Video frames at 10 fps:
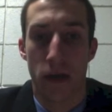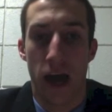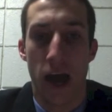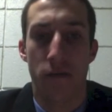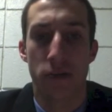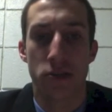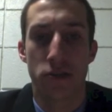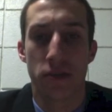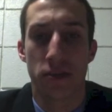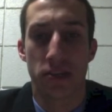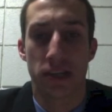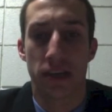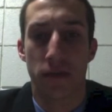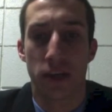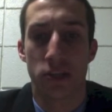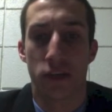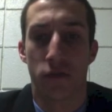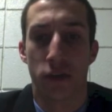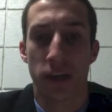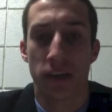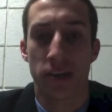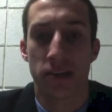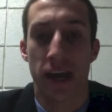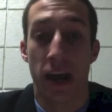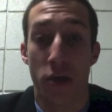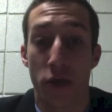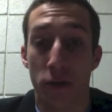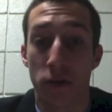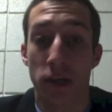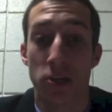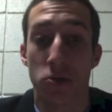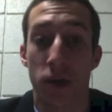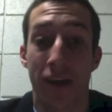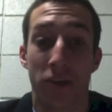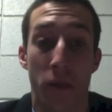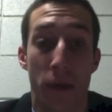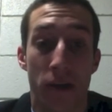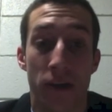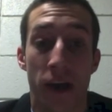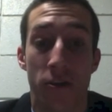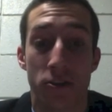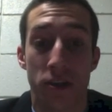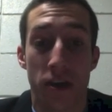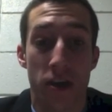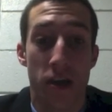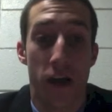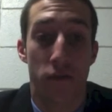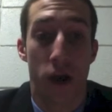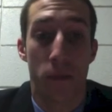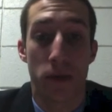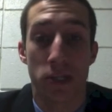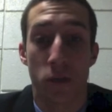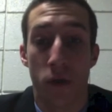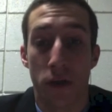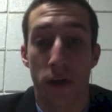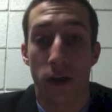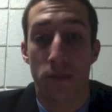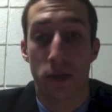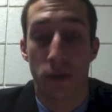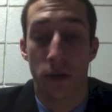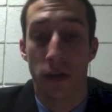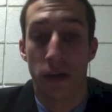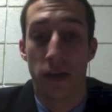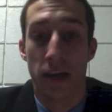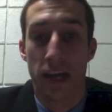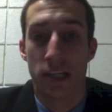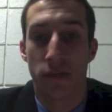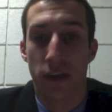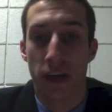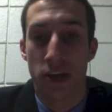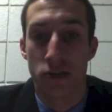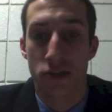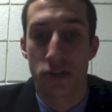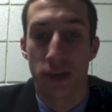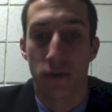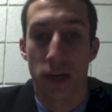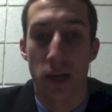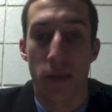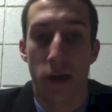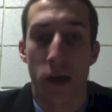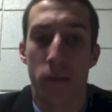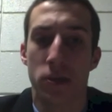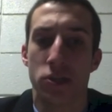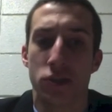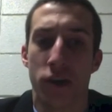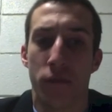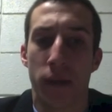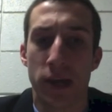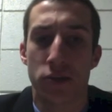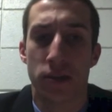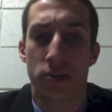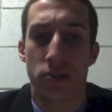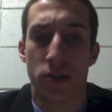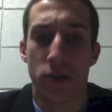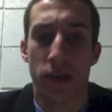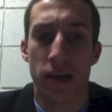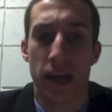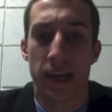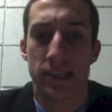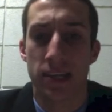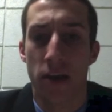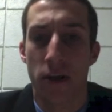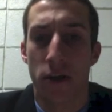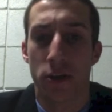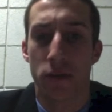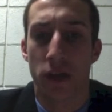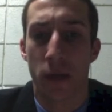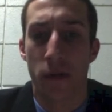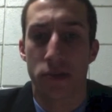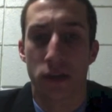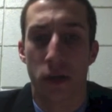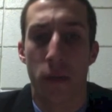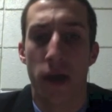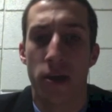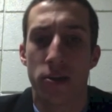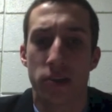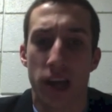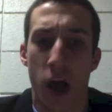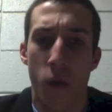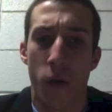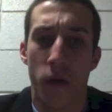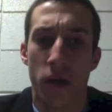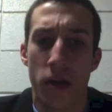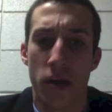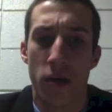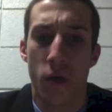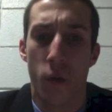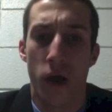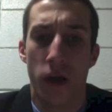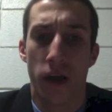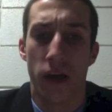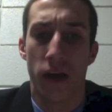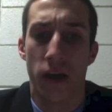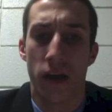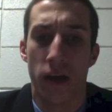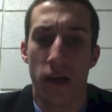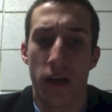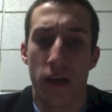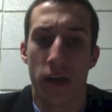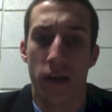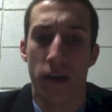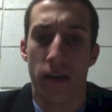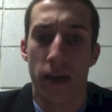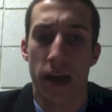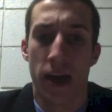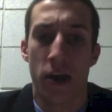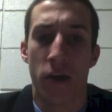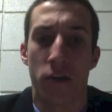I have understood the significance of reading this, and I thoroughly enjoy having a better knowledge of companies and what they are up to. It is very interesting reading about companies you have patronage to and see how they are doing amongst their competitors and how well and other